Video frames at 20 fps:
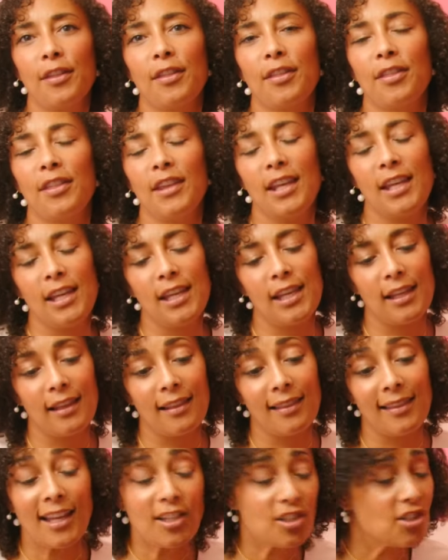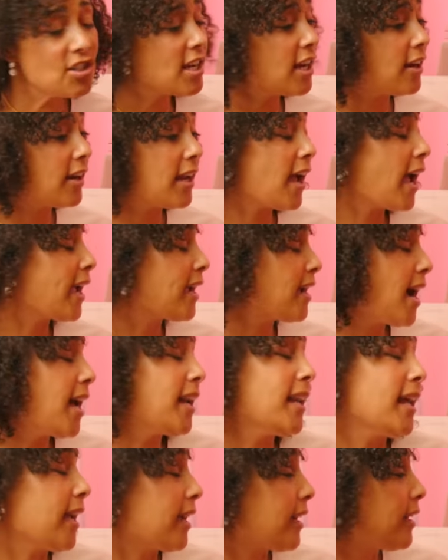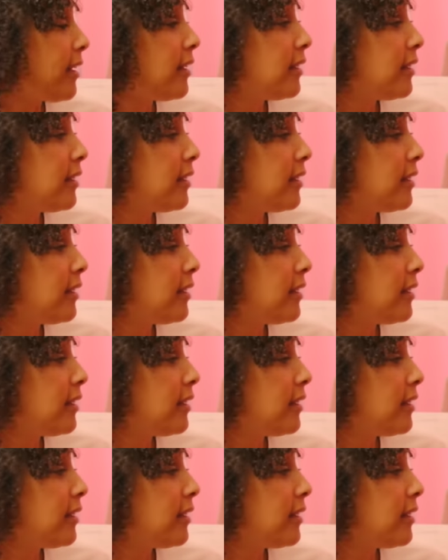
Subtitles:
the legendary, iconic.